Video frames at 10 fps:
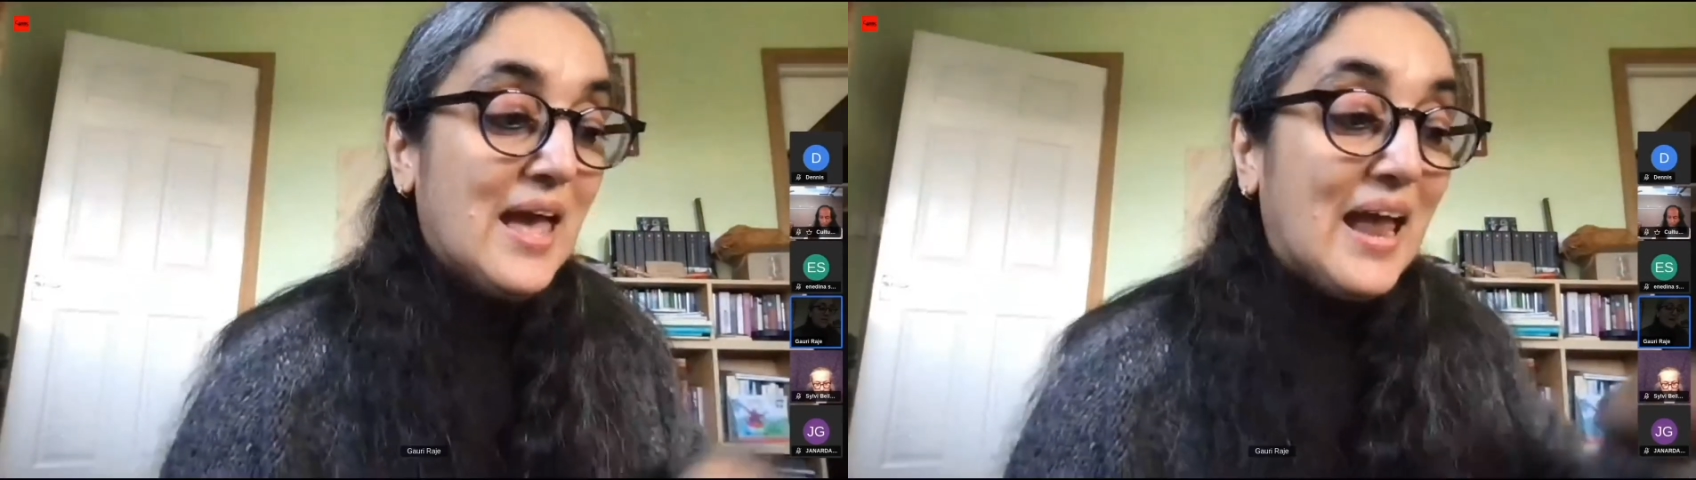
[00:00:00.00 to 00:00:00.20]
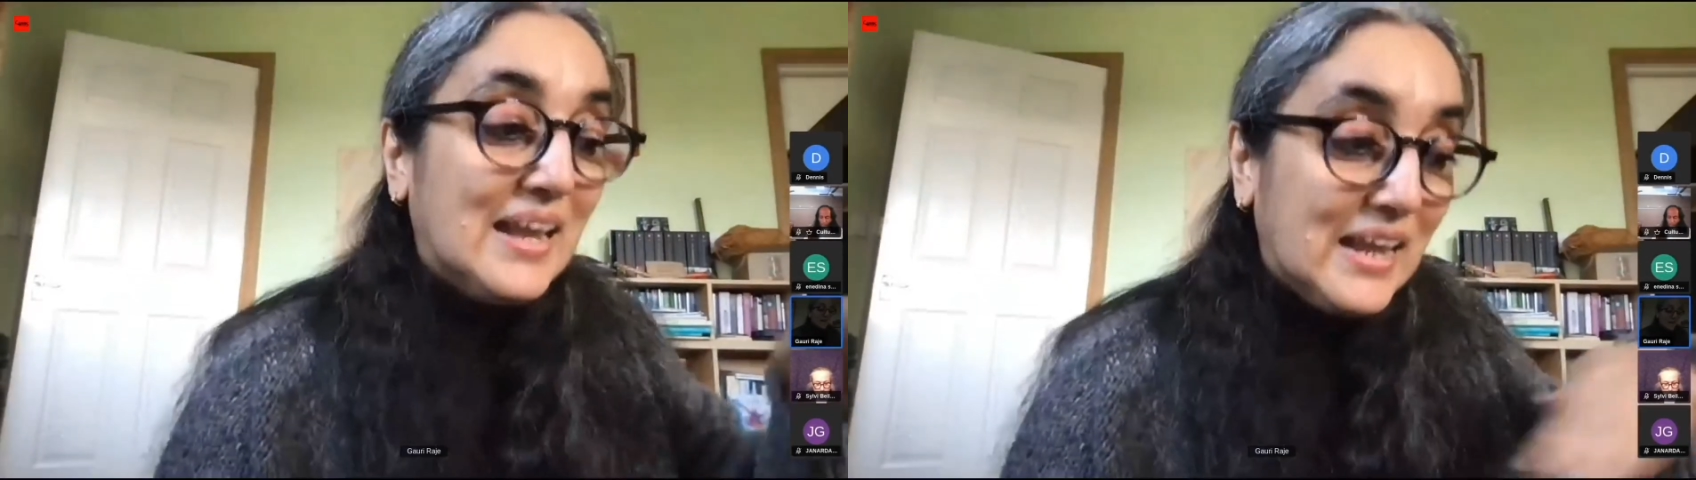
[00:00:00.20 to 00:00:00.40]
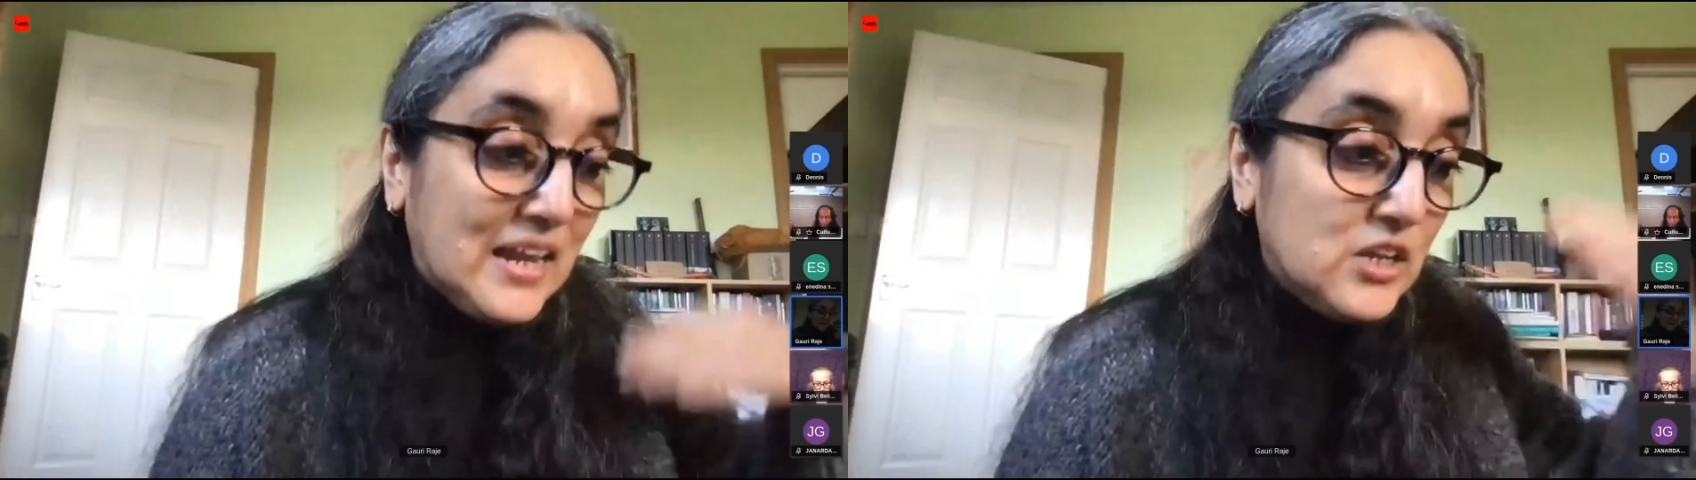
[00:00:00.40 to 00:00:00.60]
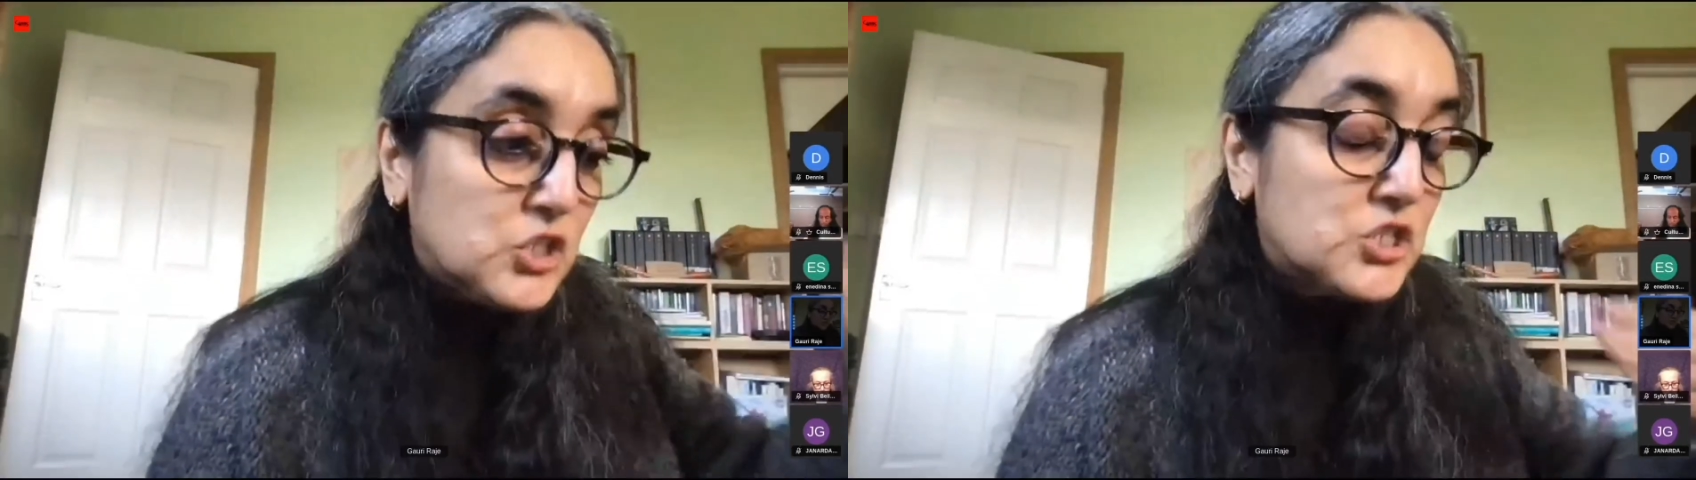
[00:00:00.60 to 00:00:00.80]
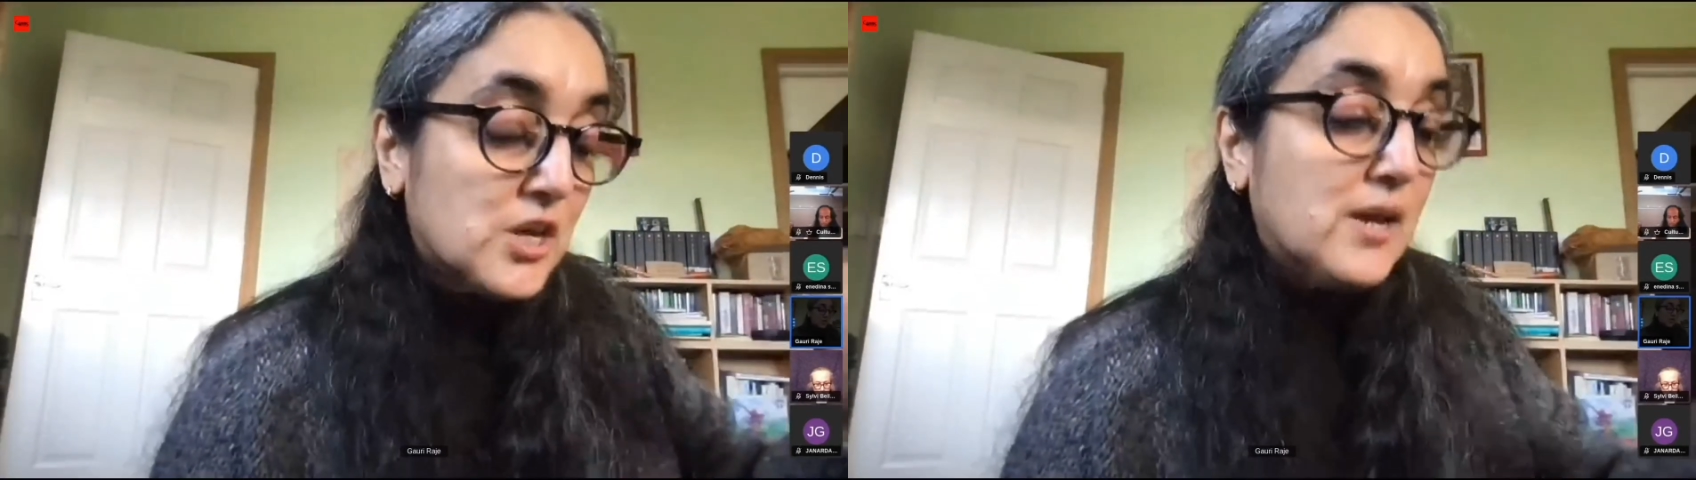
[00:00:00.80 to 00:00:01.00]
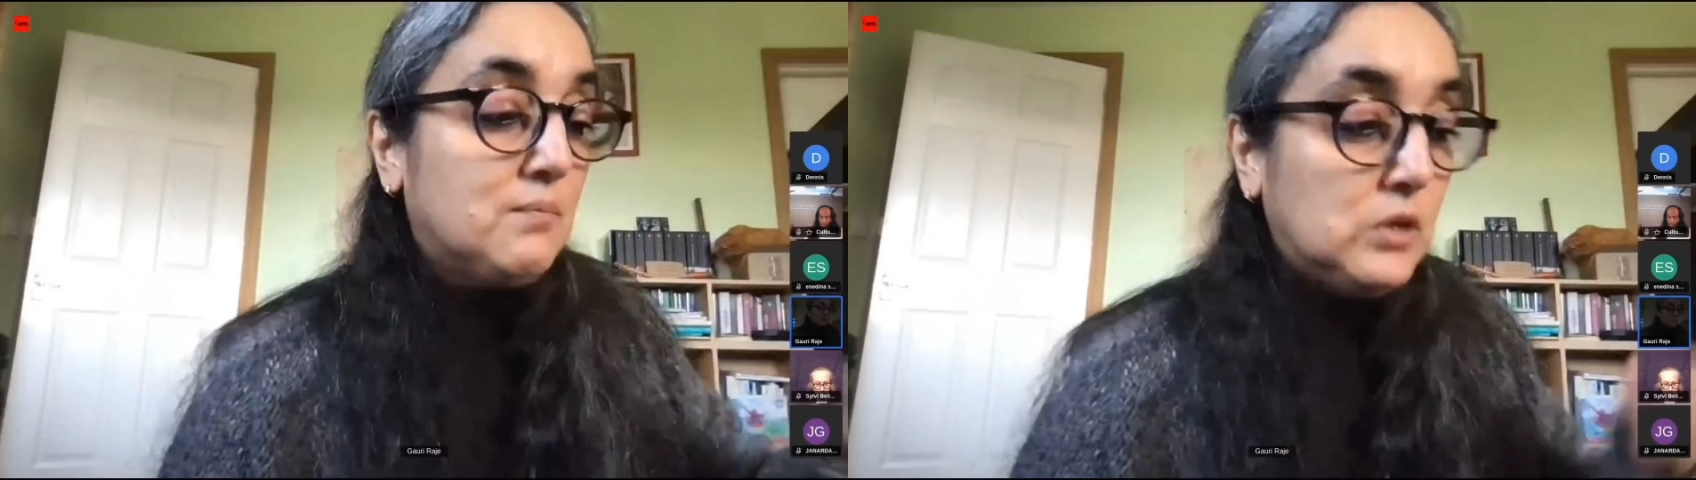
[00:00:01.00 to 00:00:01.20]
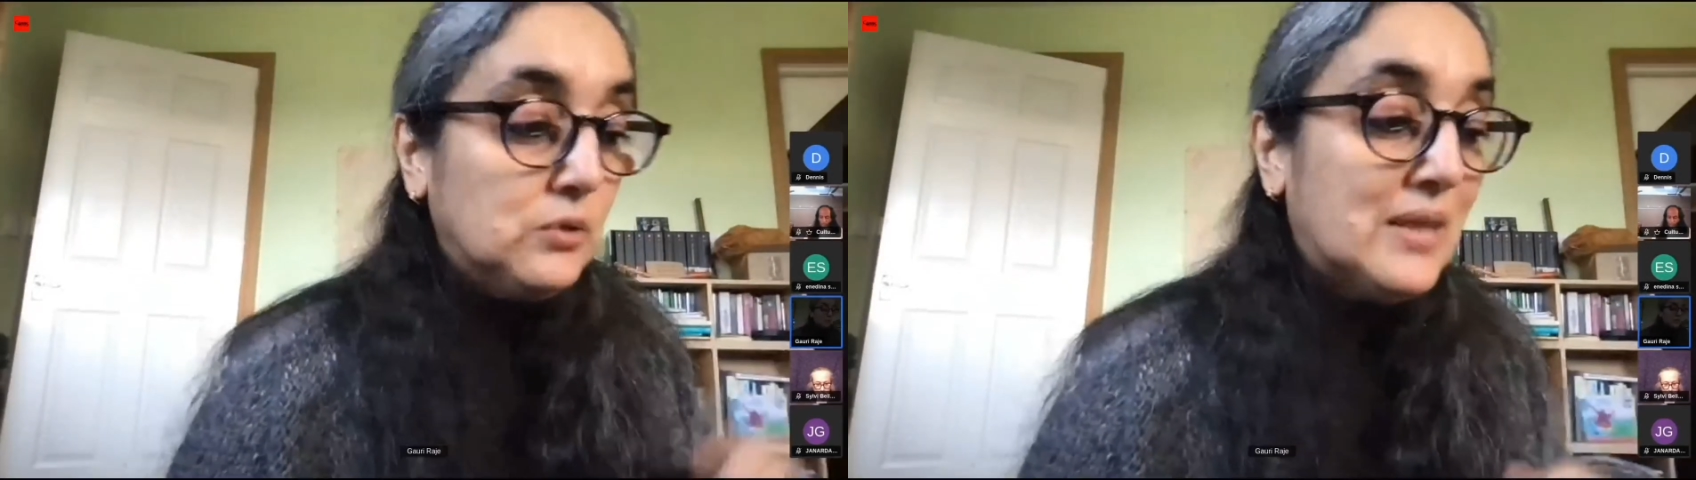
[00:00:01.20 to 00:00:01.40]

And each time you